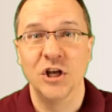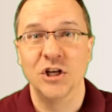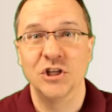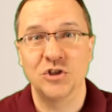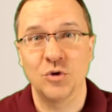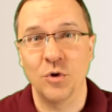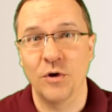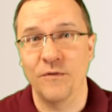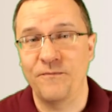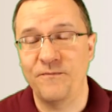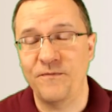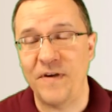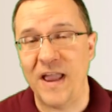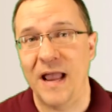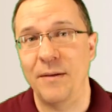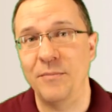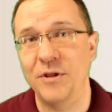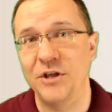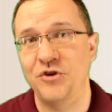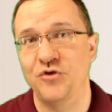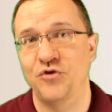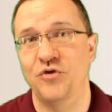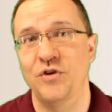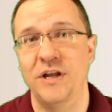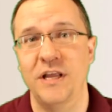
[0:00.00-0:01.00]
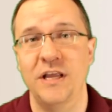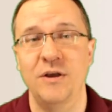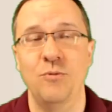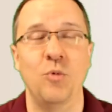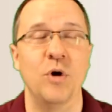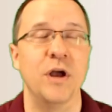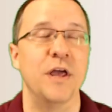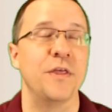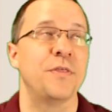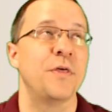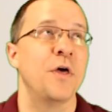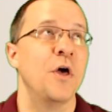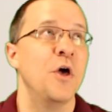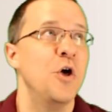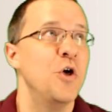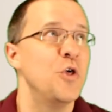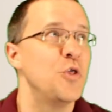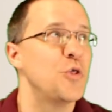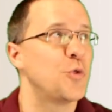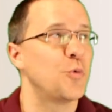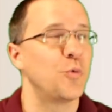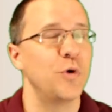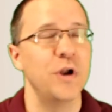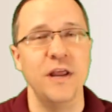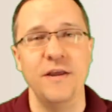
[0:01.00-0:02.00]
So a family tree with
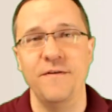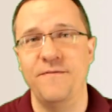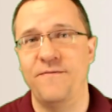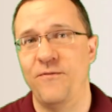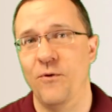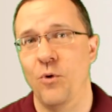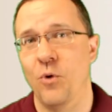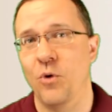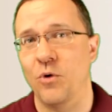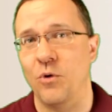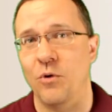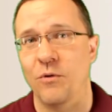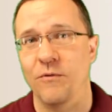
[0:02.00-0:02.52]
three, four,